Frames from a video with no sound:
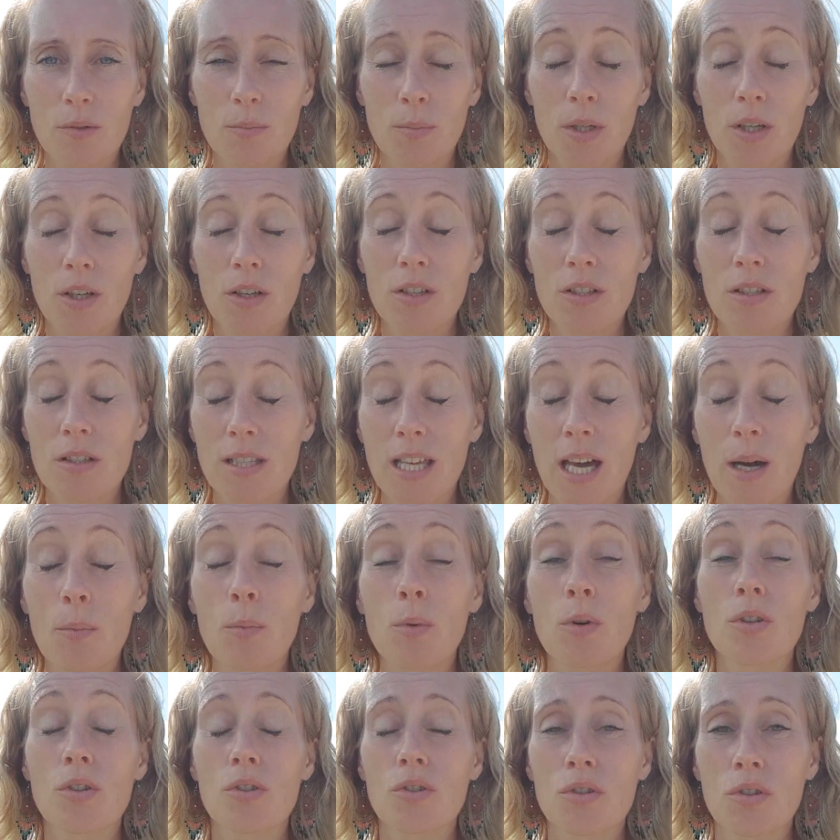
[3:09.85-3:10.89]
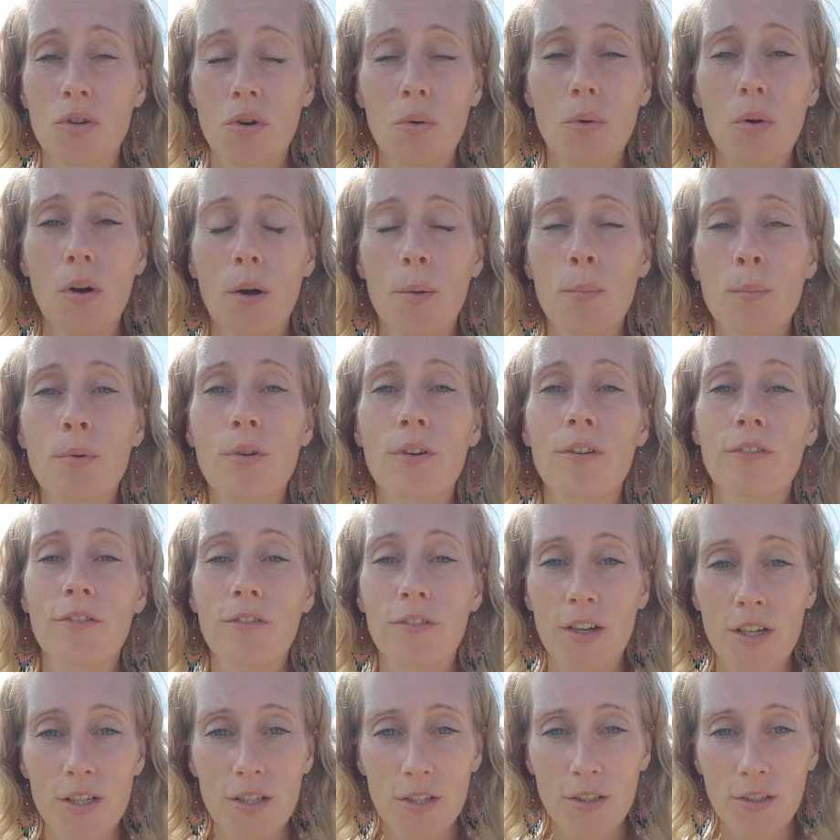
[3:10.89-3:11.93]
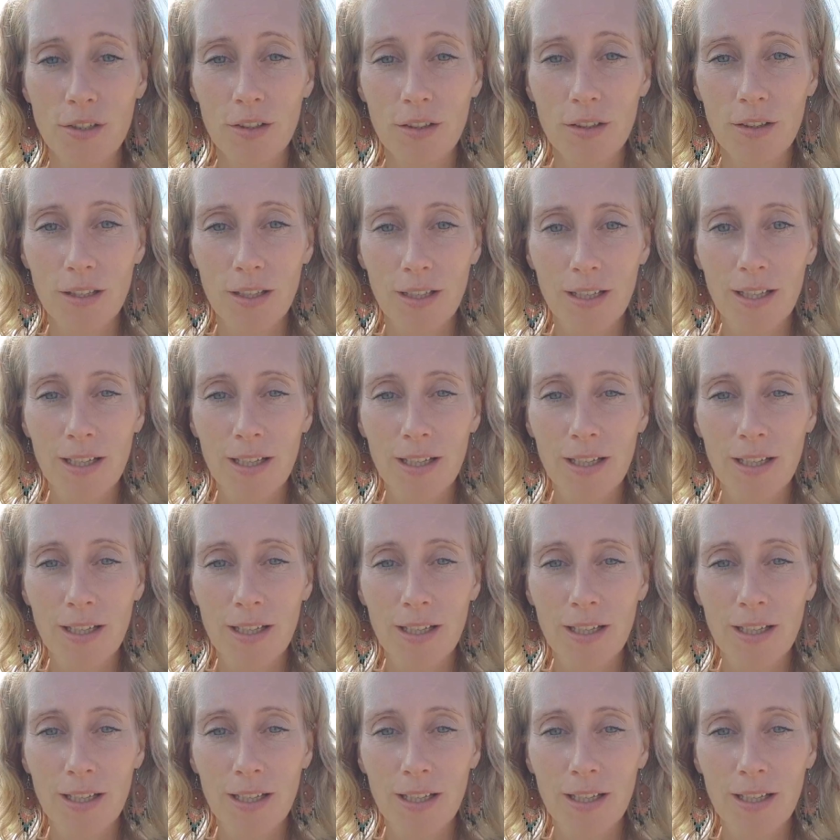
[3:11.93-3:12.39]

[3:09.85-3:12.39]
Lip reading: because that was so unprofessional.